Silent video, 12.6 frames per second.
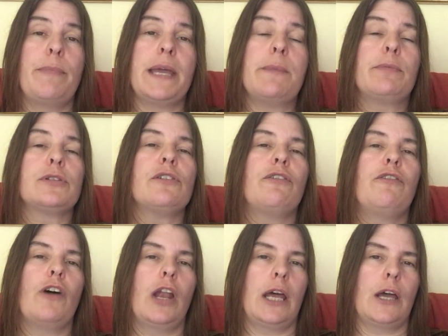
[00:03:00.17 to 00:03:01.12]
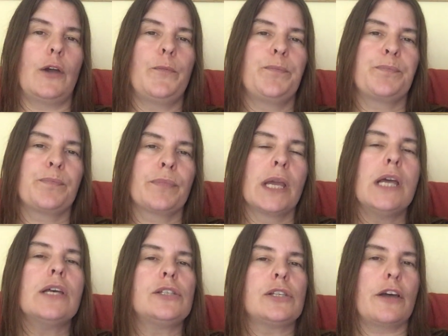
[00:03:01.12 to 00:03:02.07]
people to follow.
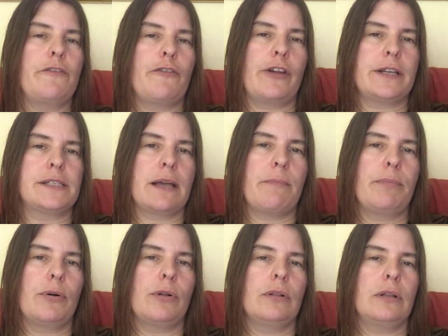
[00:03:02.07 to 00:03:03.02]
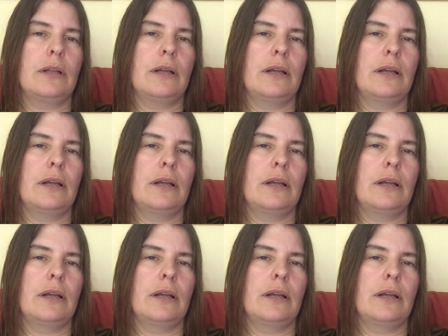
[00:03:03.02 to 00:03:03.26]
So for example,